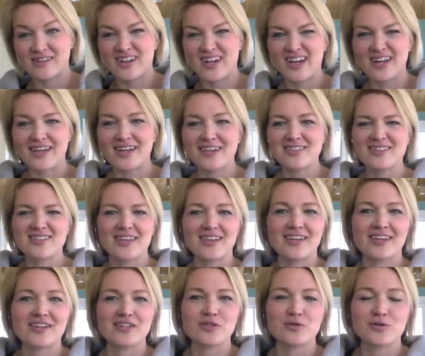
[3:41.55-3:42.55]
I guess I
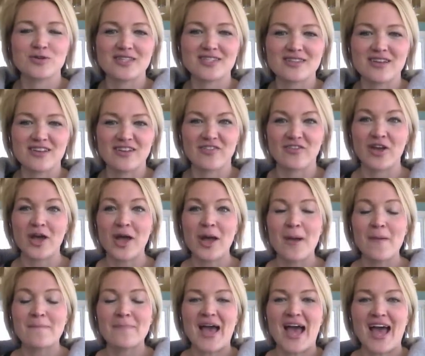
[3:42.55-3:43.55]
get into a state of
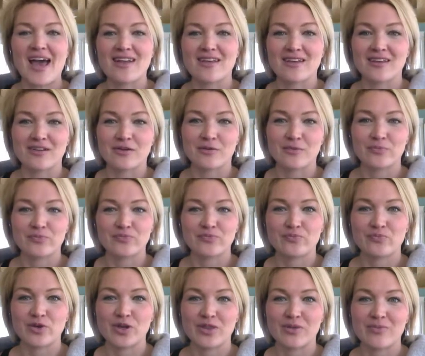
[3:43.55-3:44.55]
panic
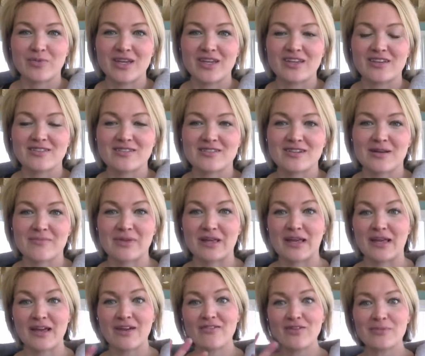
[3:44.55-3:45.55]
with my kids and I'm like,
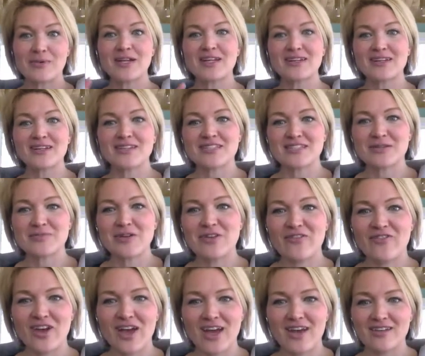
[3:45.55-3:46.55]
everybody needs to be
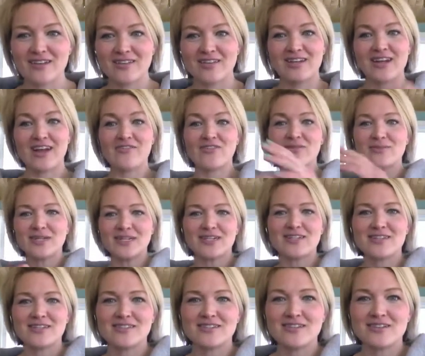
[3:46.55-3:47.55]
fed and then everybody
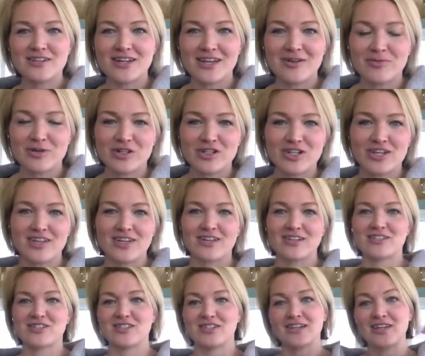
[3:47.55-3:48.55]
needs their diaper
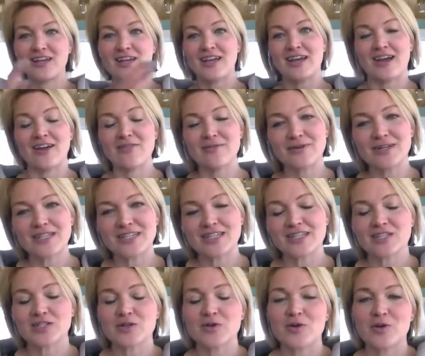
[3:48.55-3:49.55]
changed and everybody
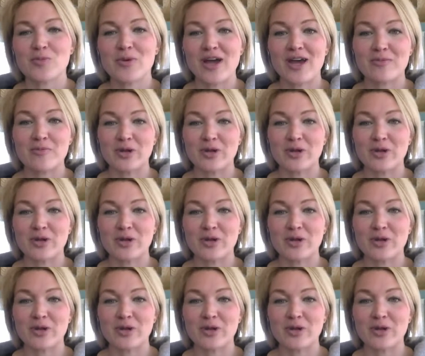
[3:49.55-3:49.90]
needs to go to bed.